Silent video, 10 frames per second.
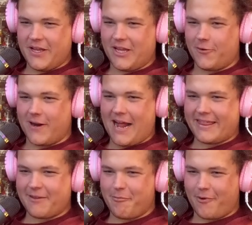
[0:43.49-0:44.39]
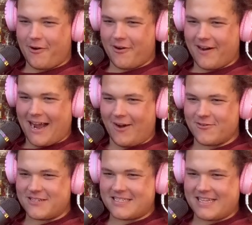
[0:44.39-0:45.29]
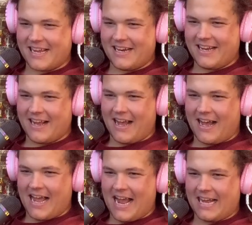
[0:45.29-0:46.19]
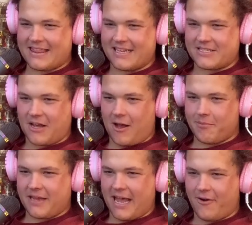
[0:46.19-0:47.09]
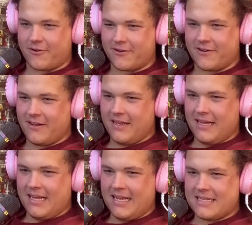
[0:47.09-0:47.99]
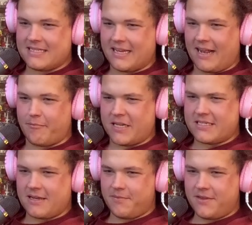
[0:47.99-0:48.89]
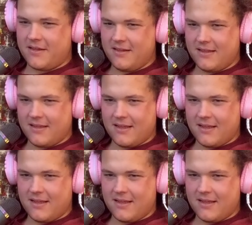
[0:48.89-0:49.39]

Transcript: You were at the bar. I was standing at the top counter. Did I miss something?